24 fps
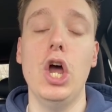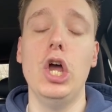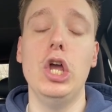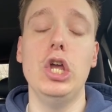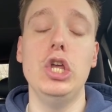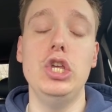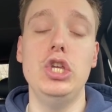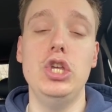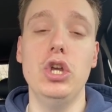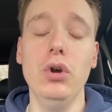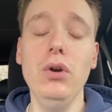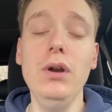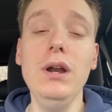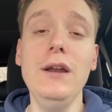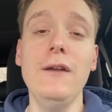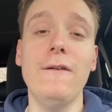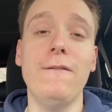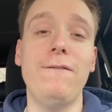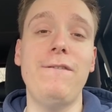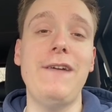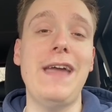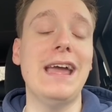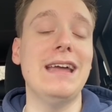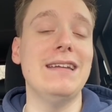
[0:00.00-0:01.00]
you're in a
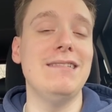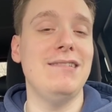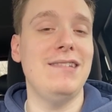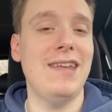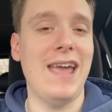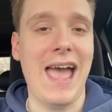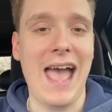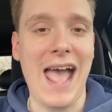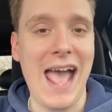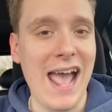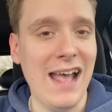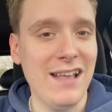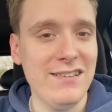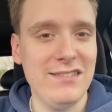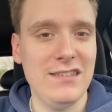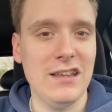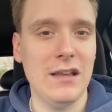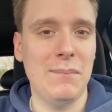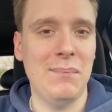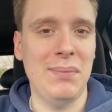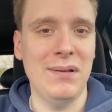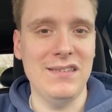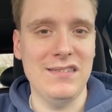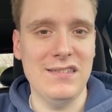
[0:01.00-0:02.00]

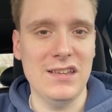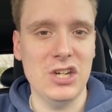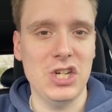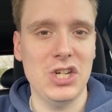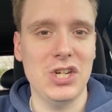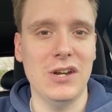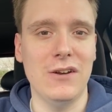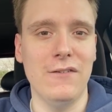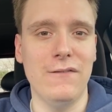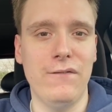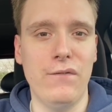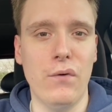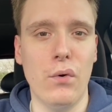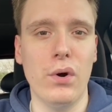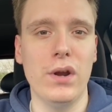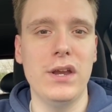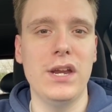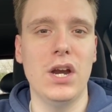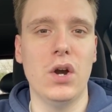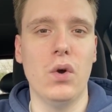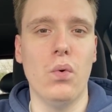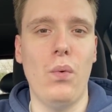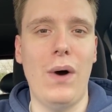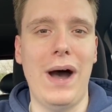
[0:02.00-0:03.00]
fantastic position for
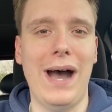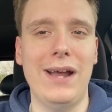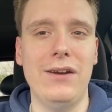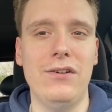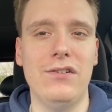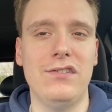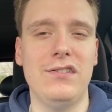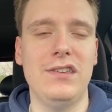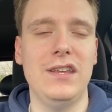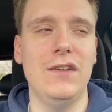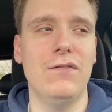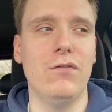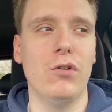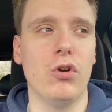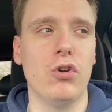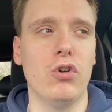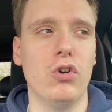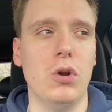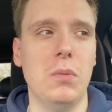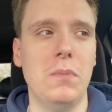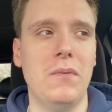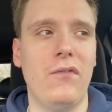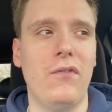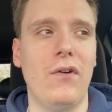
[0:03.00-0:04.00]
your wide receiver
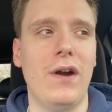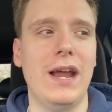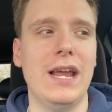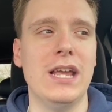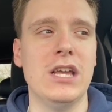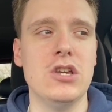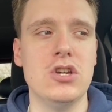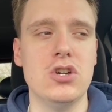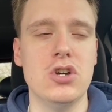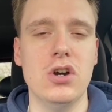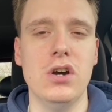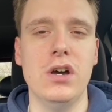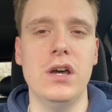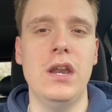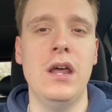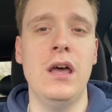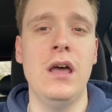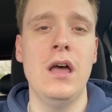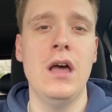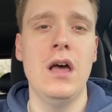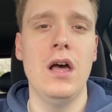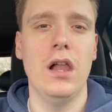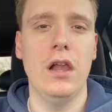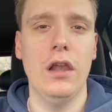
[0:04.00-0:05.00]
group for a good
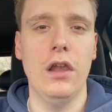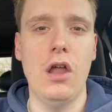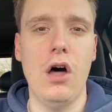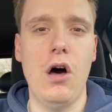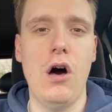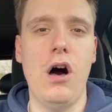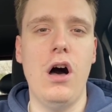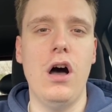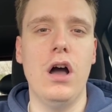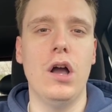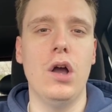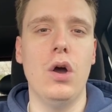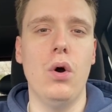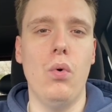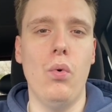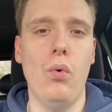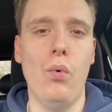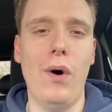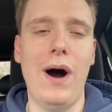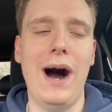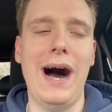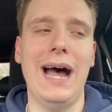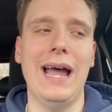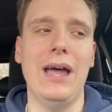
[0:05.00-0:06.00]
long
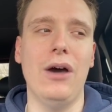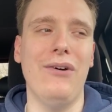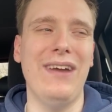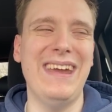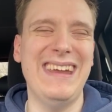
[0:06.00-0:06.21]
while.